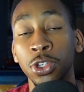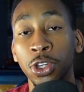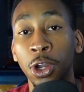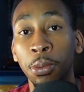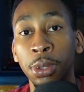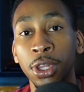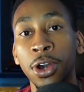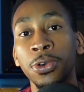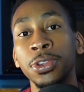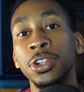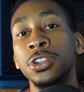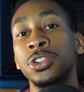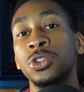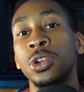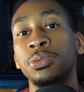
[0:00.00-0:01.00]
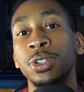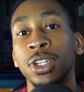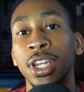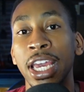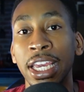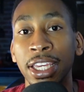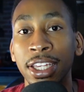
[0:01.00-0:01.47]
go below in the description
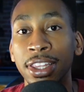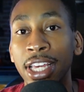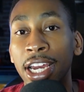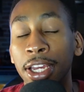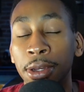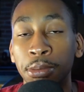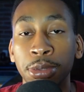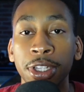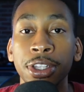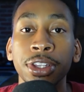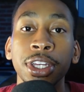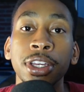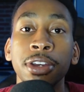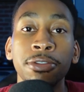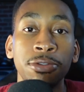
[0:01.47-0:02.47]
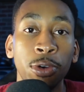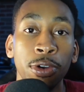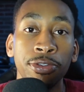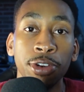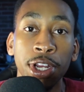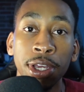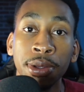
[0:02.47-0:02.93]
and get that completely for
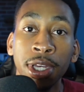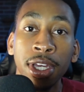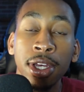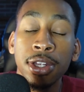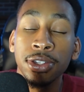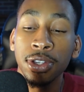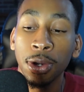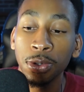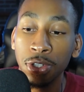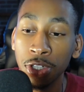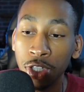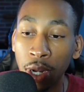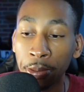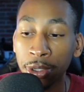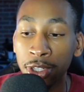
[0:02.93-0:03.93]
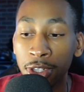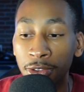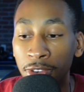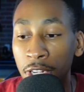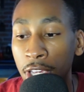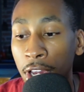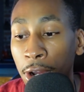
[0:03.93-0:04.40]
free. So to jump into the
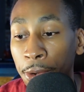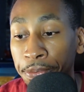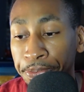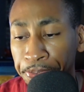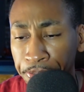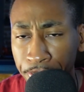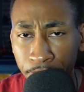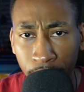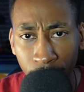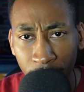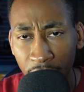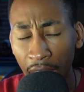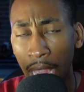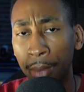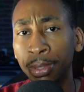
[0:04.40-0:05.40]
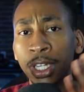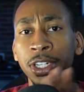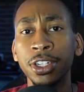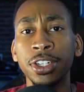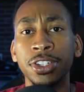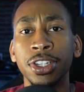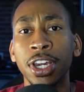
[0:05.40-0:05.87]
video, I'm going to
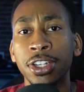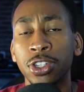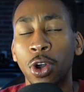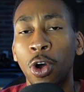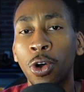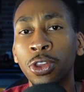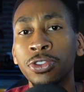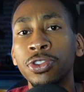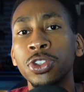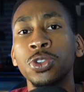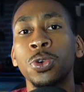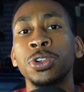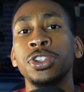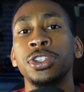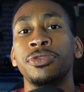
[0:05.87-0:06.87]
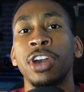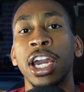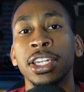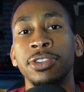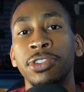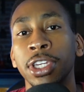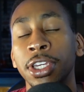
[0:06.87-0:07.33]
discuss all of the sources of
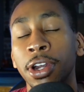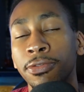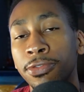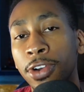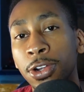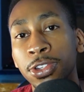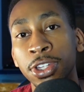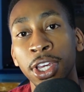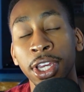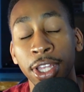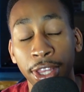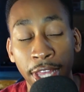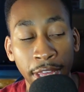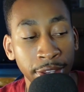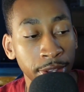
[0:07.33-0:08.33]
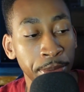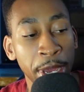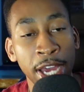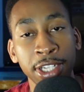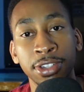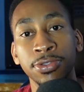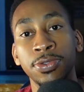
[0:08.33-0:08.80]
active income first, then the
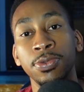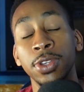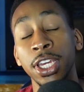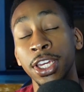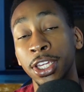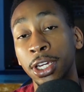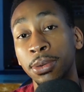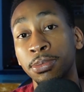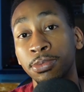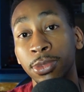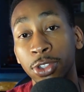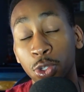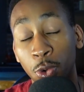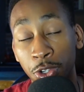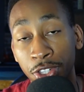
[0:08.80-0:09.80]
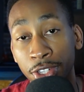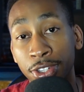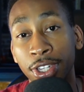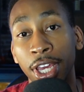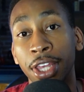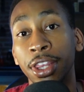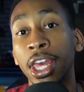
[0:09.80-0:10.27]
passive income sources,
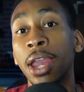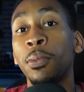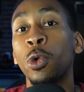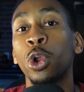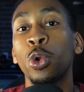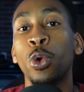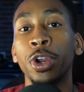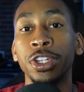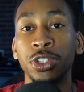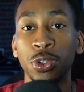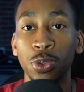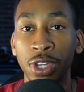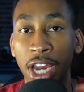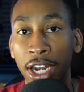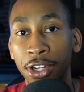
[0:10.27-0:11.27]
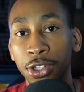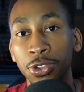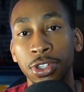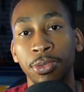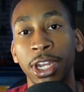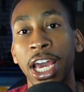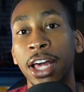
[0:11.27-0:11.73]
and then we're going to kind of do
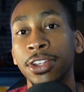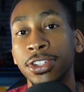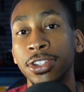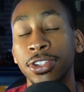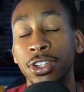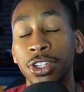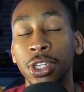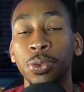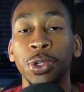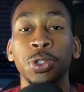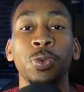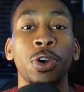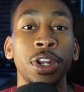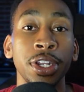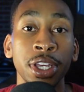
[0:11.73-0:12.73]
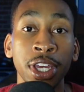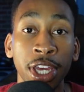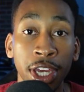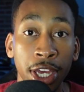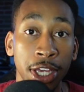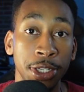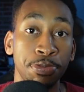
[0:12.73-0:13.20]
some analysis and see which one
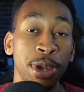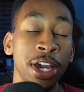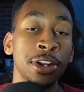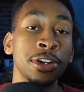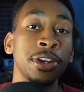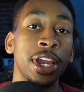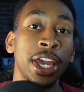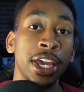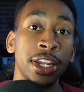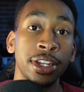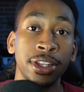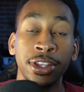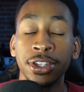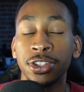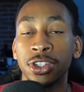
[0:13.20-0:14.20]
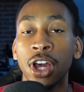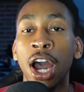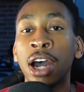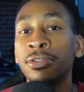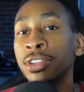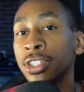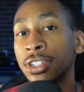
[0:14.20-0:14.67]
is better. And this is
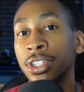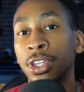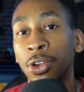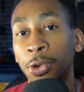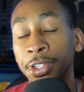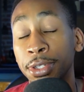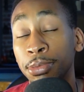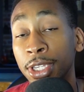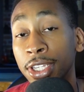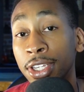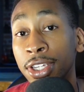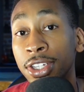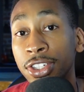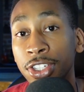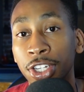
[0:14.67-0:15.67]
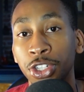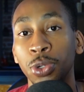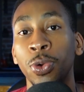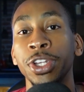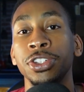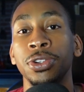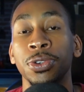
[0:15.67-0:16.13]
obviously going to be
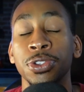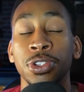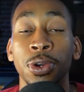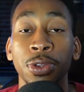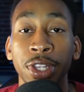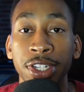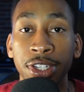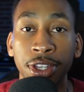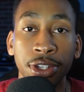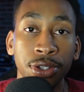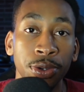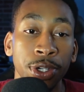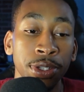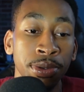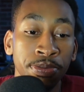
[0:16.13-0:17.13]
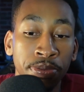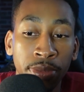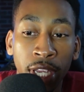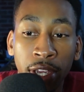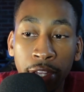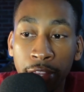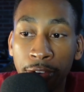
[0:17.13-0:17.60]
situational, so let's get to it.
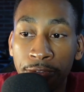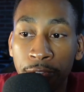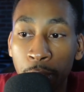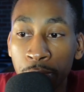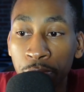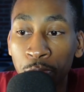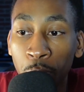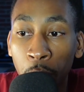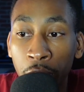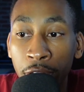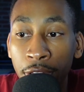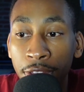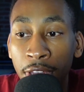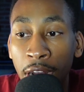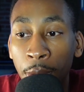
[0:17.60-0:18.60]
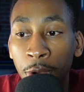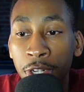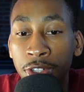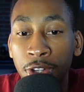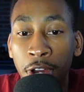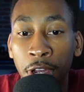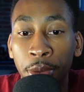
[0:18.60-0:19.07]
The first one that I want to
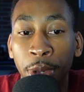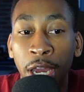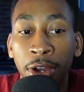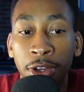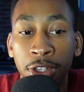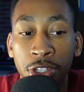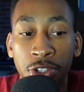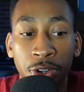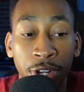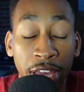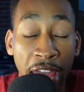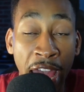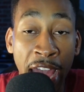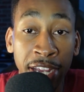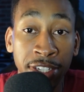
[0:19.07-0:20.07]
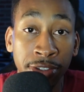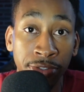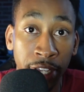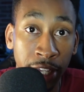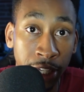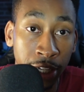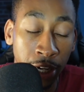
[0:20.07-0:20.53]
talk about concerning active
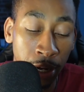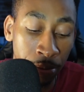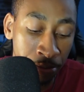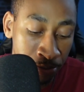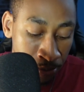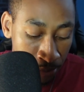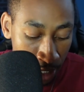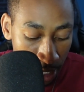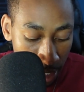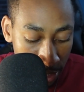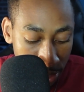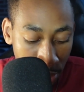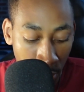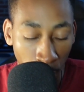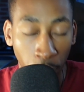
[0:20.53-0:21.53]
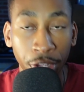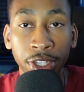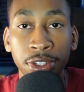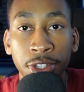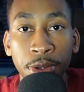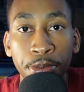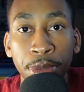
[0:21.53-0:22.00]
income is going
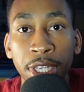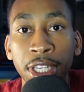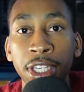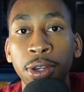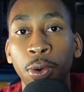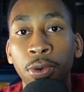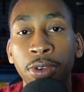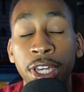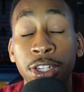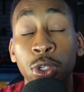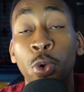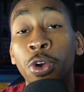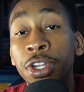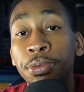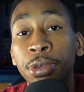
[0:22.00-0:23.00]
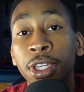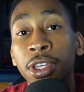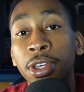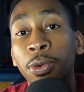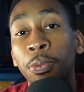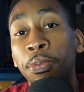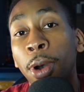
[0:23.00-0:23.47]
to
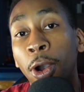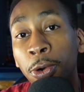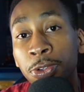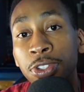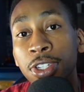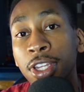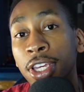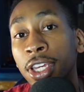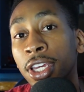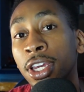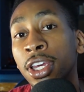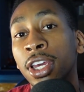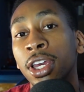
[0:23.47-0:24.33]
be posting